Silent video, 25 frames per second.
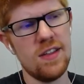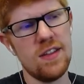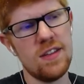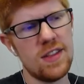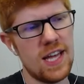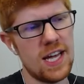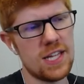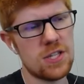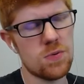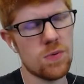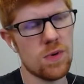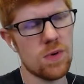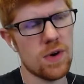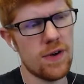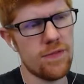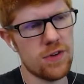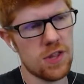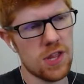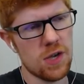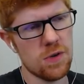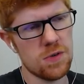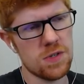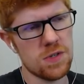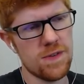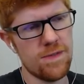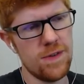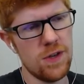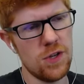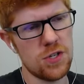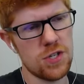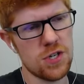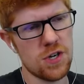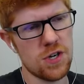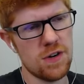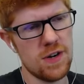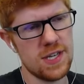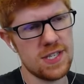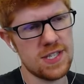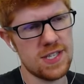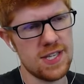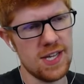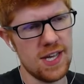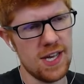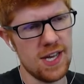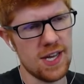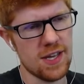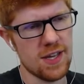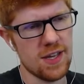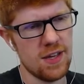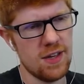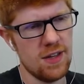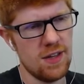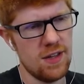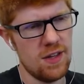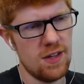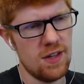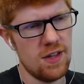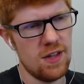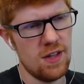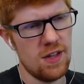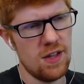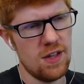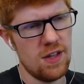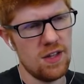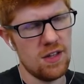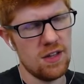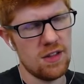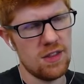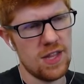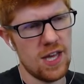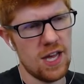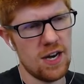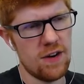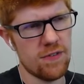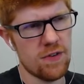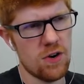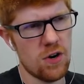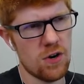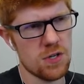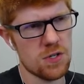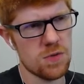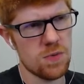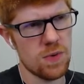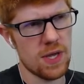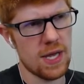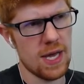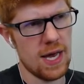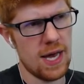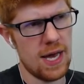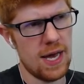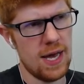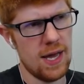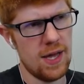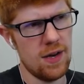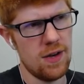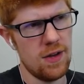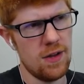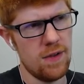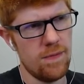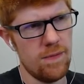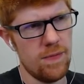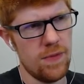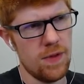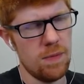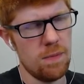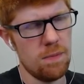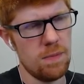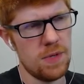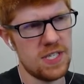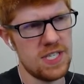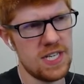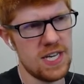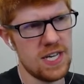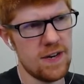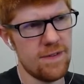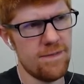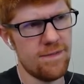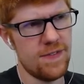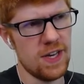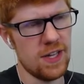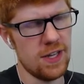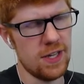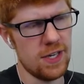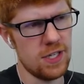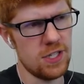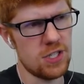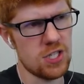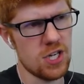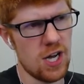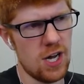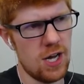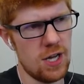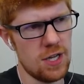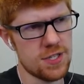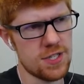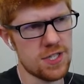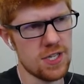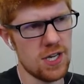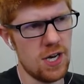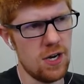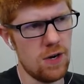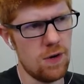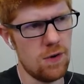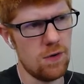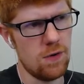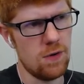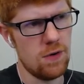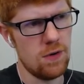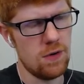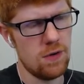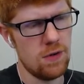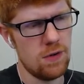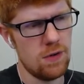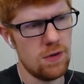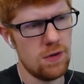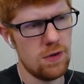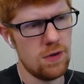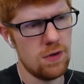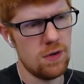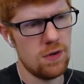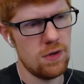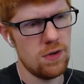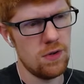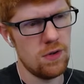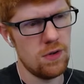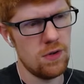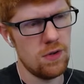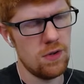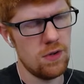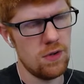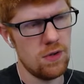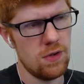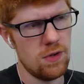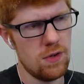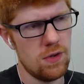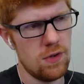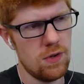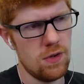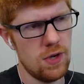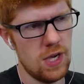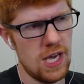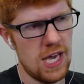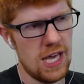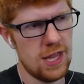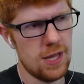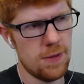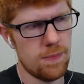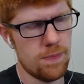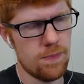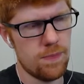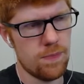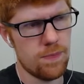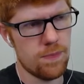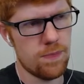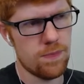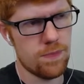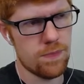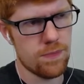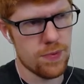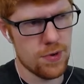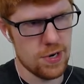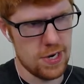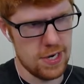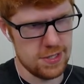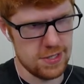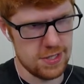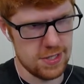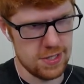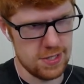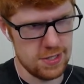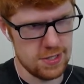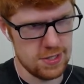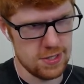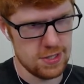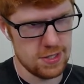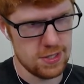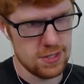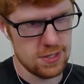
That's where everything was futuristic. Then of course we got Medina Village, also in the present.